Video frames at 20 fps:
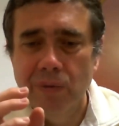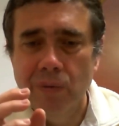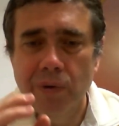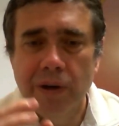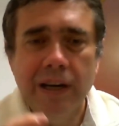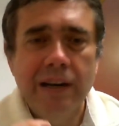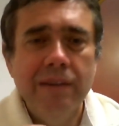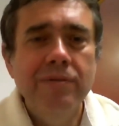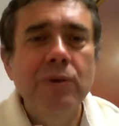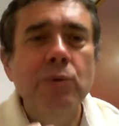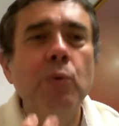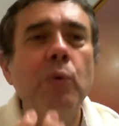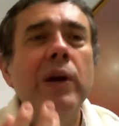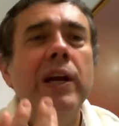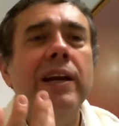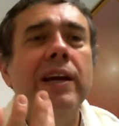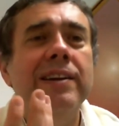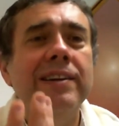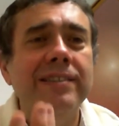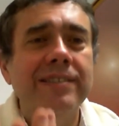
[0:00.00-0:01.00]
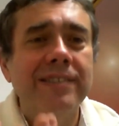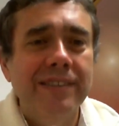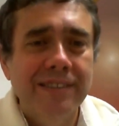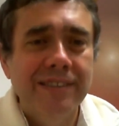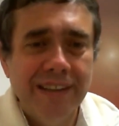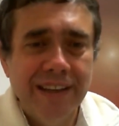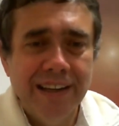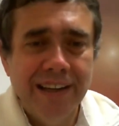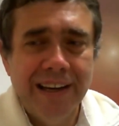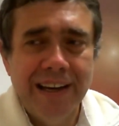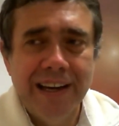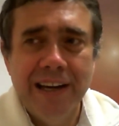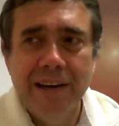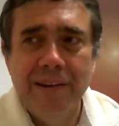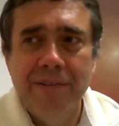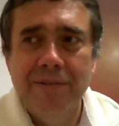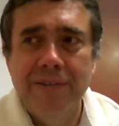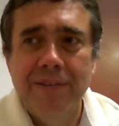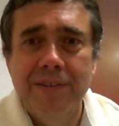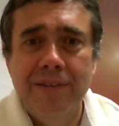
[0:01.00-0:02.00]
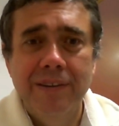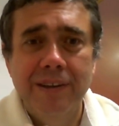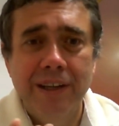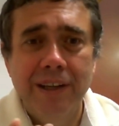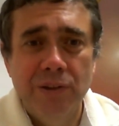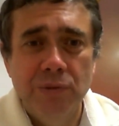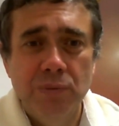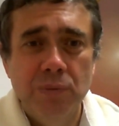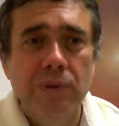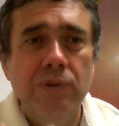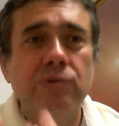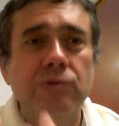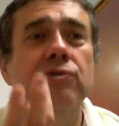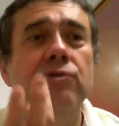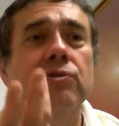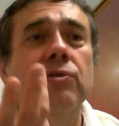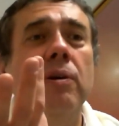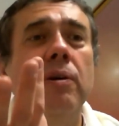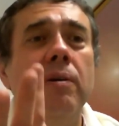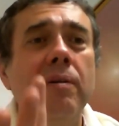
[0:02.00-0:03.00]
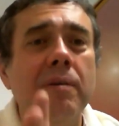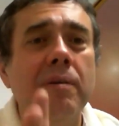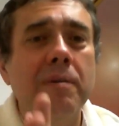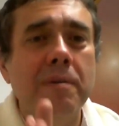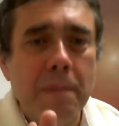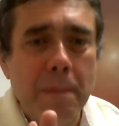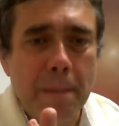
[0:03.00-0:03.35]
Whatever weaknesses I have, it will show.